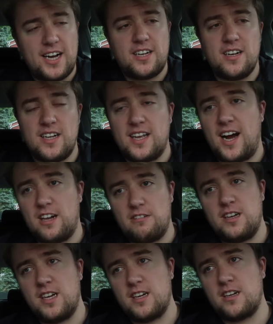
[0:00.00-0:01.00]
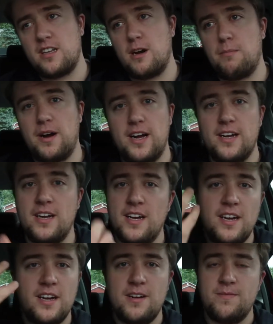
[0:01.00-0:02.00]
I should have got it for you, though, but
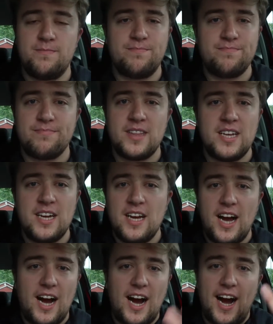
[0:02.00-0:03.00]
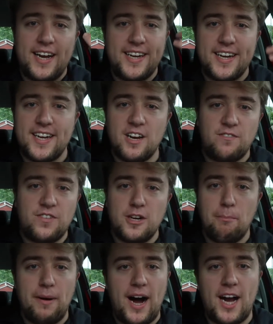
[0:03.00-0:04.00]
I did the
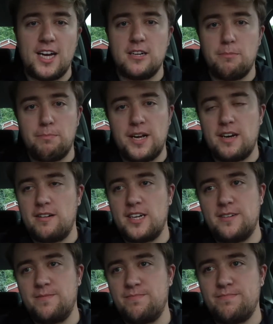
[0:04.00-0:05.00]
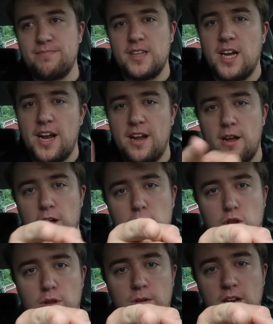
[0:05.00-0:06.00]
first buyer experience.
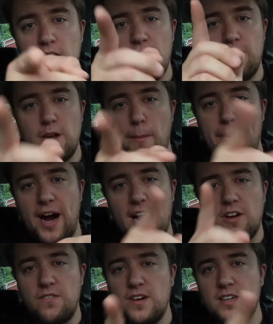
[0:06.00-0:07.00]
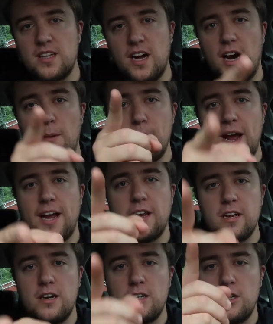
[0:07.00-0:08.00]
If you're buying your first car, make
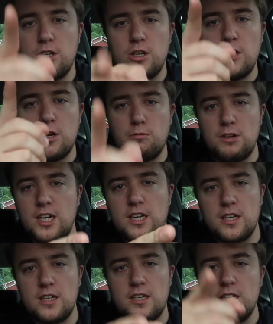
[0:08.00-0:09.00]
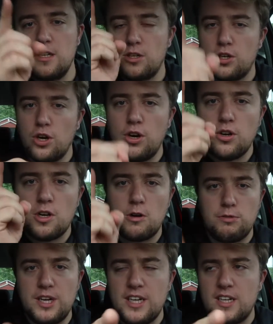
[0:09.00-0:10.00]
sure you do your research. Do your
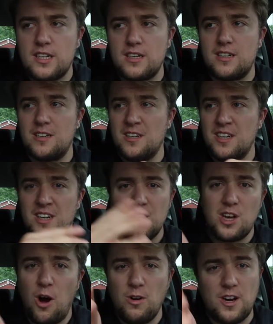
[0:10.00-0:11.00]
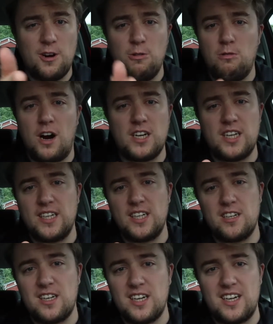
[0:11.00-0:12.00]
research. Don't just rush
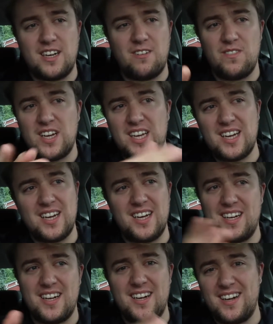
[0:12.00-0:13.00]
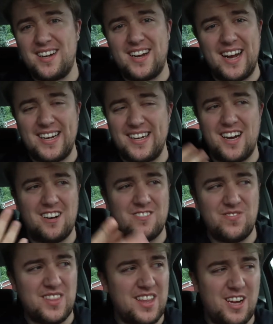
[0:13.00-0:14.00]
into things because, yeah, no,
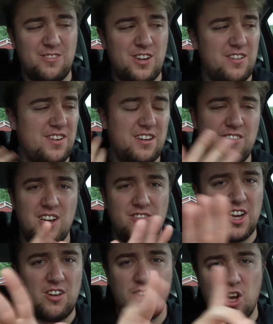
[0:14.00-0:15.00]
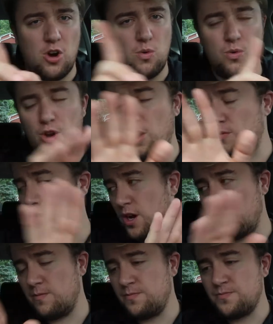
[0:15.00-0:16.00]
no, no, no, no, no, no, no,
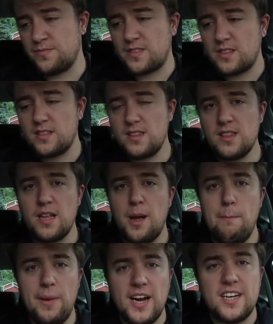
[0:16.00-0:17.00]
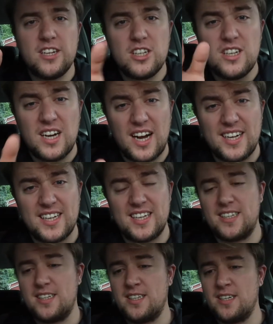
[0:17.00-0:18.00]
no. Make sure you like that.